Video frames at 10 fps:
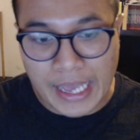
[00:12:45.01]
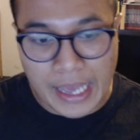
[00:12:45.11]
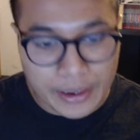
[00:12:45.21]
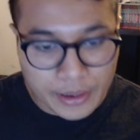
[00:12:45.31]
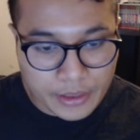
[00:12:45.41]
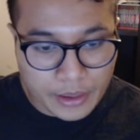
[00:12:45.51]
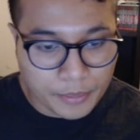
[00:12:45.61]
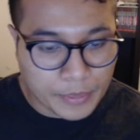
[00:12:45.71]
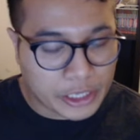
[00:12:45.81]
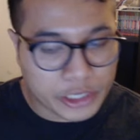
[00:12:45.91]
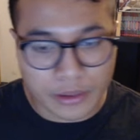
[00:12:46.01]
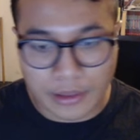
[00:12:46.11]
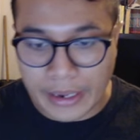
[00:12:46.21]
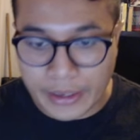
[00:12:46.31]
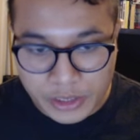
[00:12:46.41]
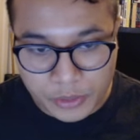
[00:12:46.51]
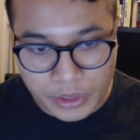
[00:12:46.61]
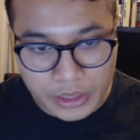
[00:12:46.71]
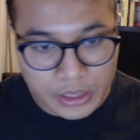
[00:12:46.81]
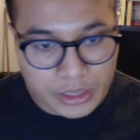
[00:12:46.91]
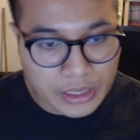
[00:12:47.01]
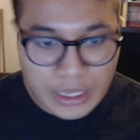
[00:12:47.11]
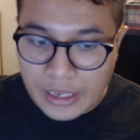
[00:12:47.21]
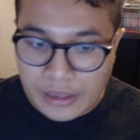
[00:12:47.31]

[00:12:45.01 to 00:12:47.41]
edit them, make sure the lighting's really good.